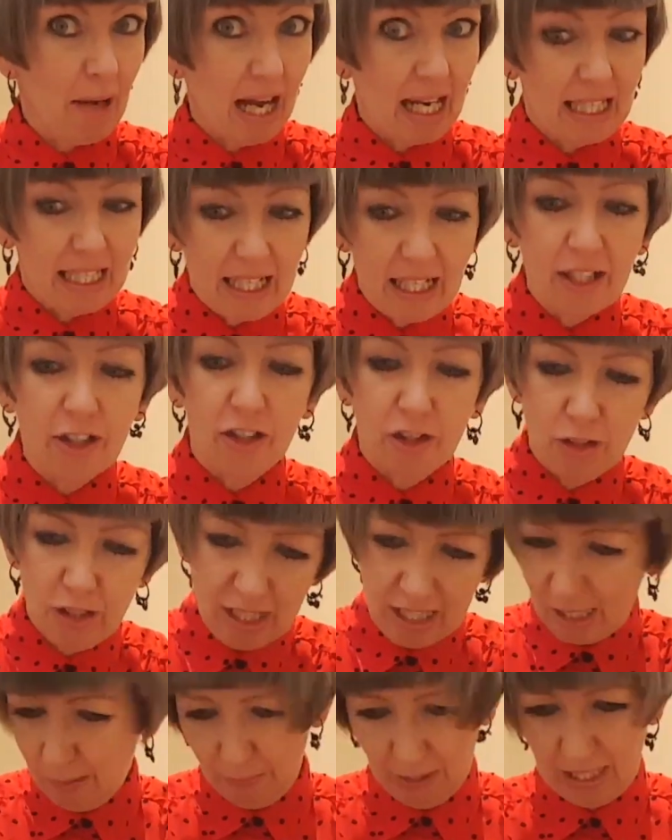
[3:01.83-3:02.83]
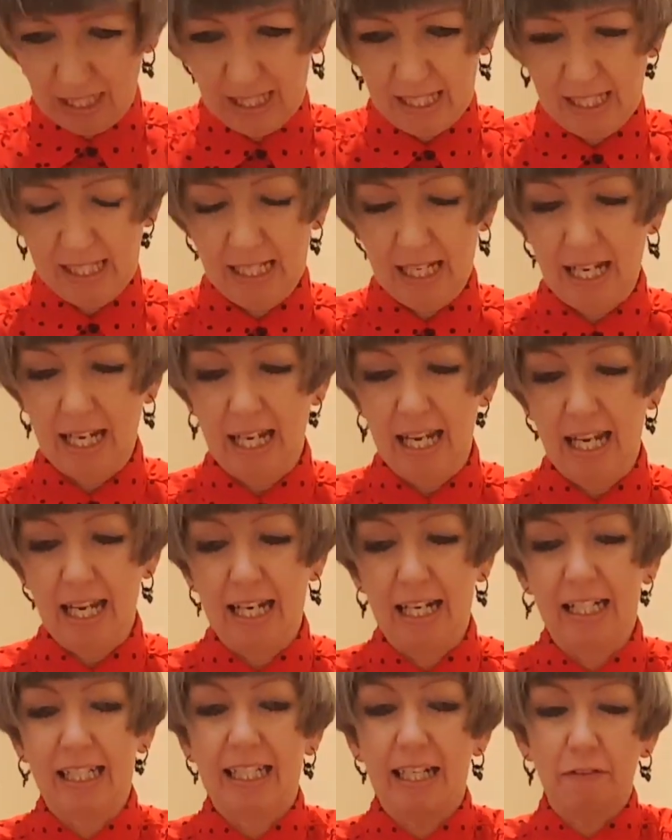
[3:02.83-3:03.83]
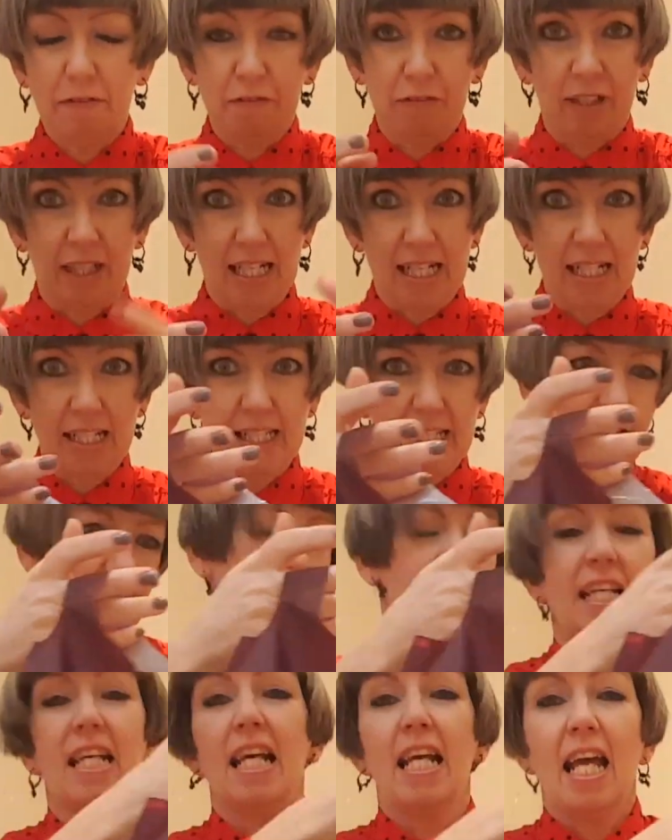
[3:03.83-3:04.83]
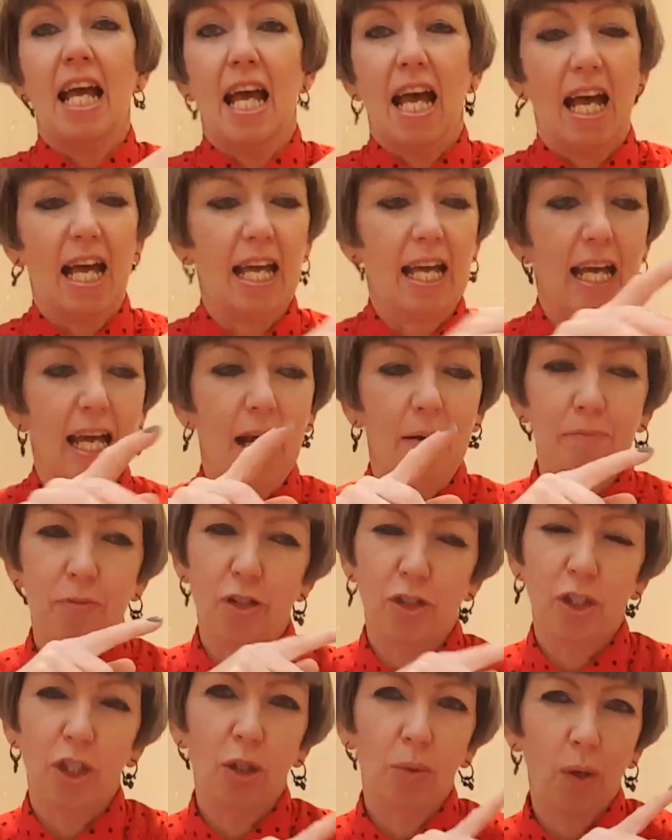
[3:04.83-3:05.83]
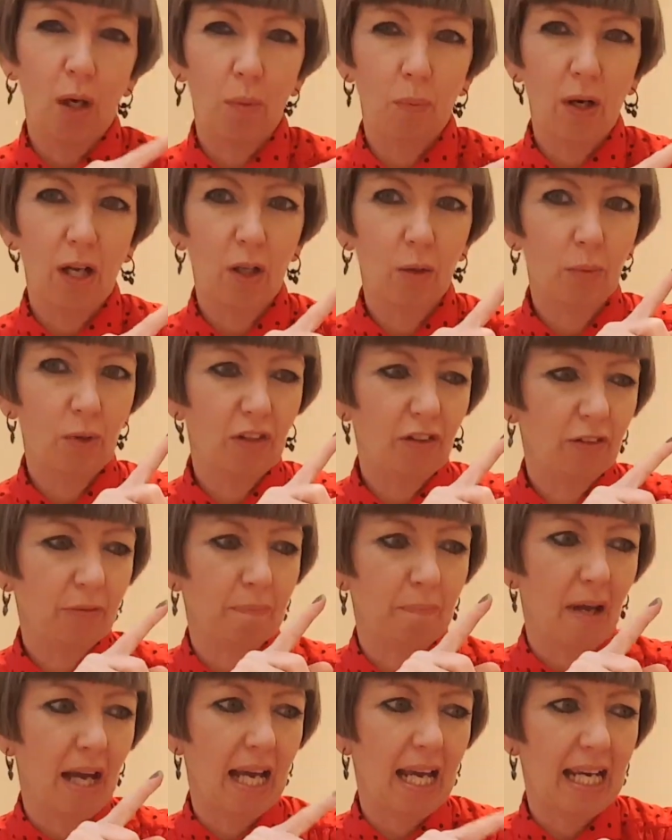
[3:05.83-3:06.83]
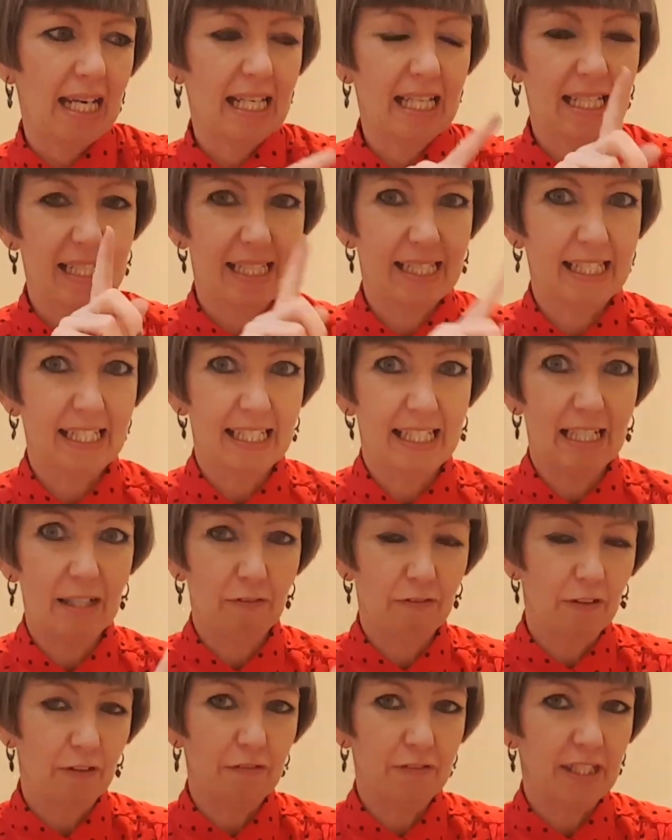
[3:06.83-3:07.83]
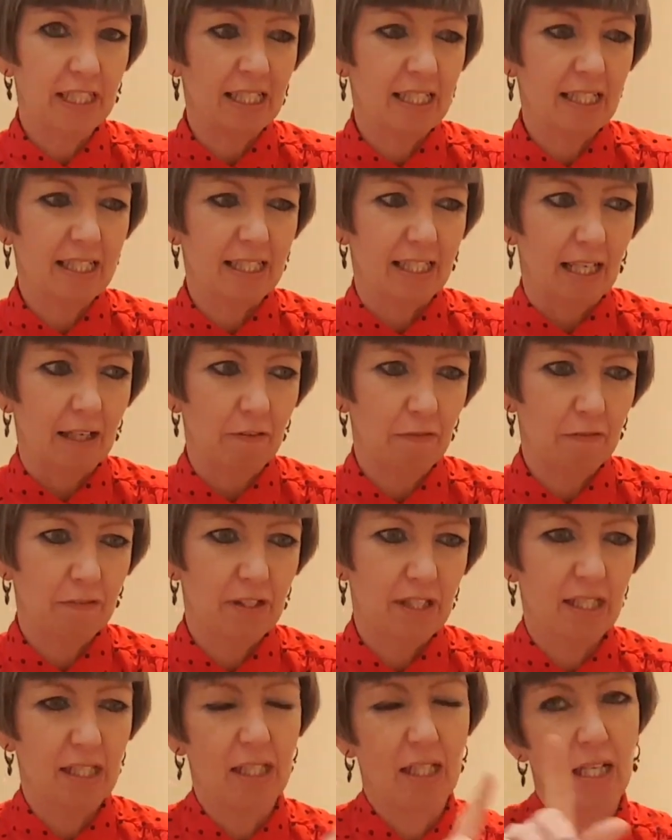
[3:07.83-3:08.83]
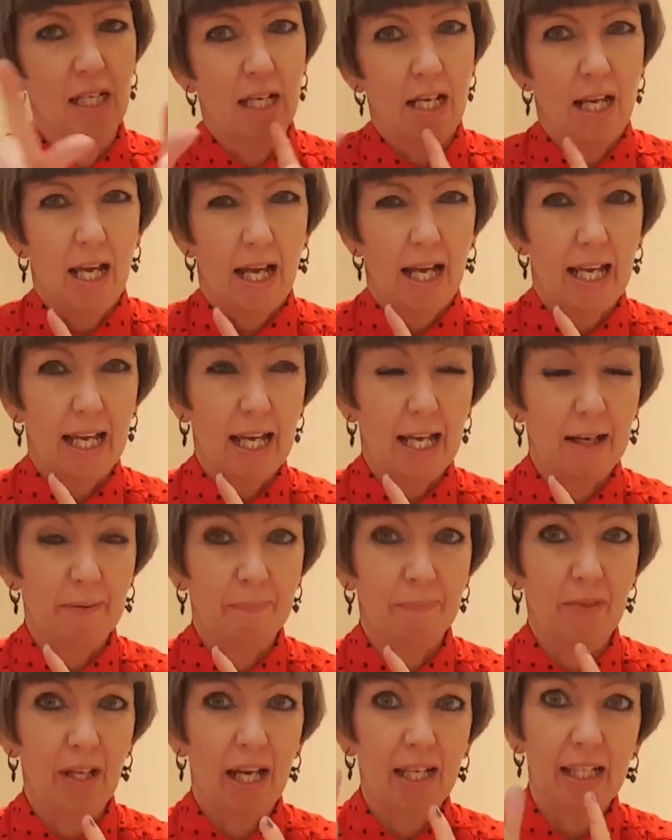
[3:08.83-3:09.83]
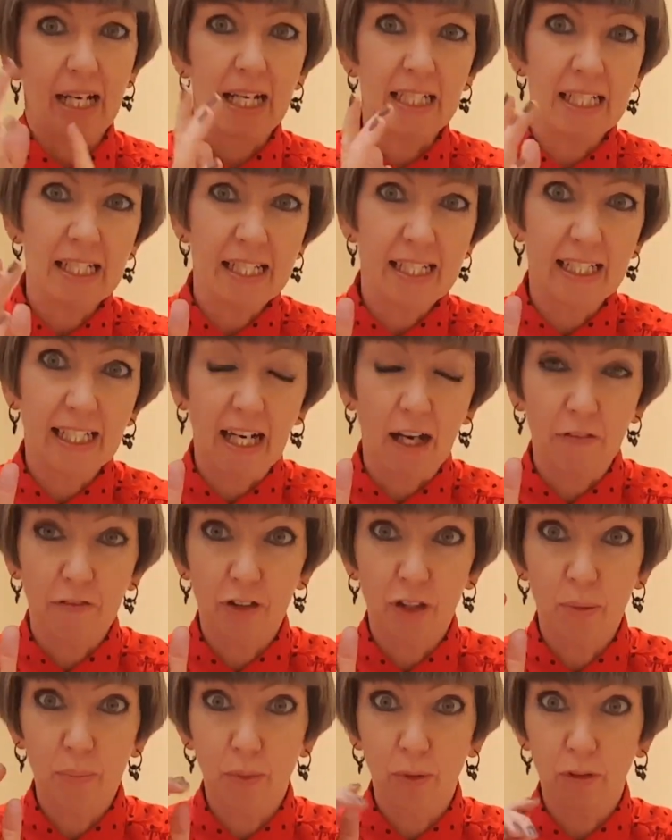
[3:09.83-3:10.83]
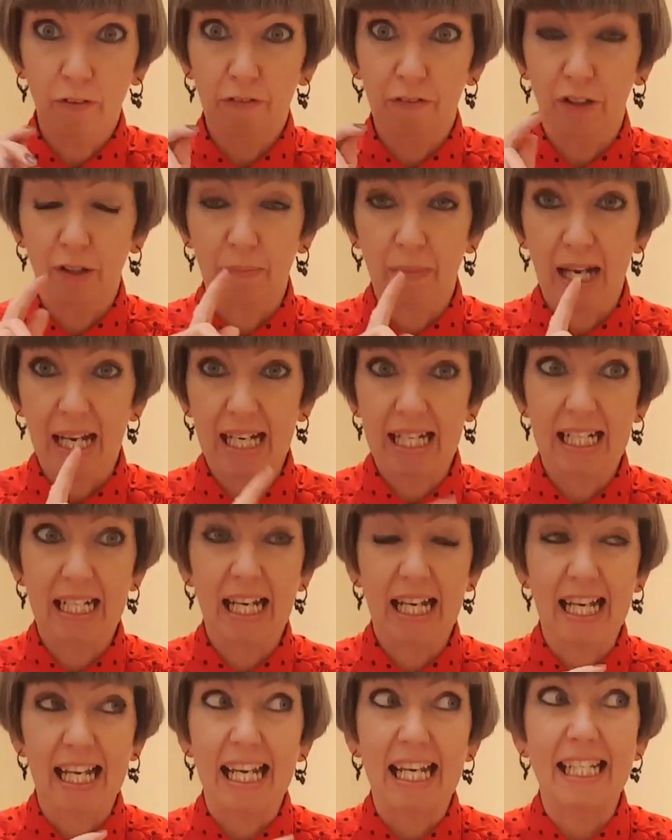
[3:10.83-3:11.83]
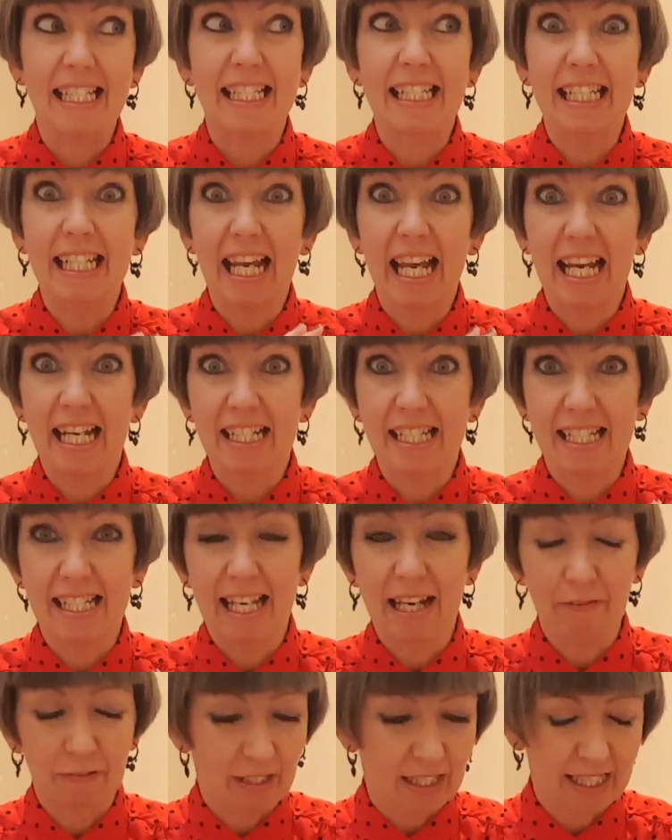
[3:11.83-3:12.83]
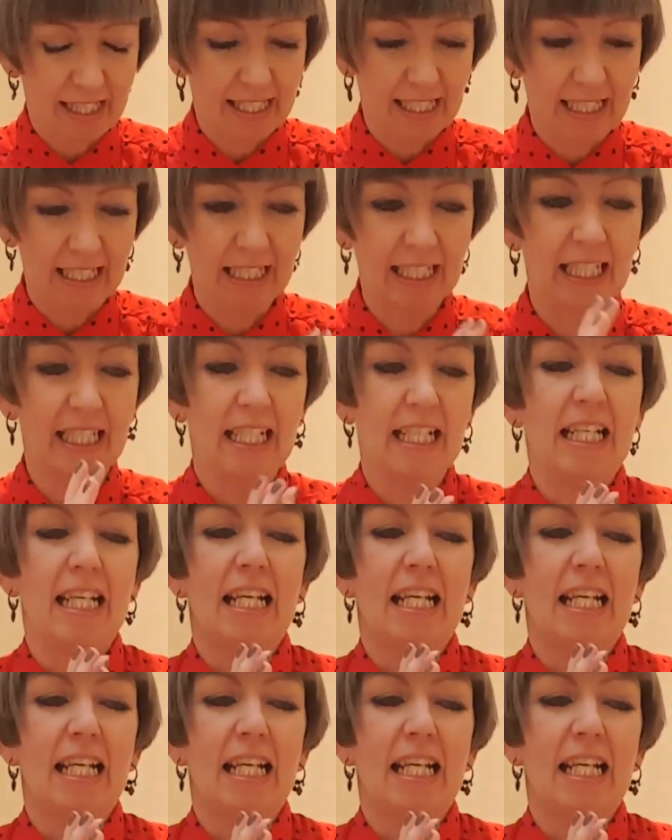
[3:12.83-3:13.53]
my Christmas gift list. I'm doing quite well with my DD15's gifts. I need to get a few more for my DS17.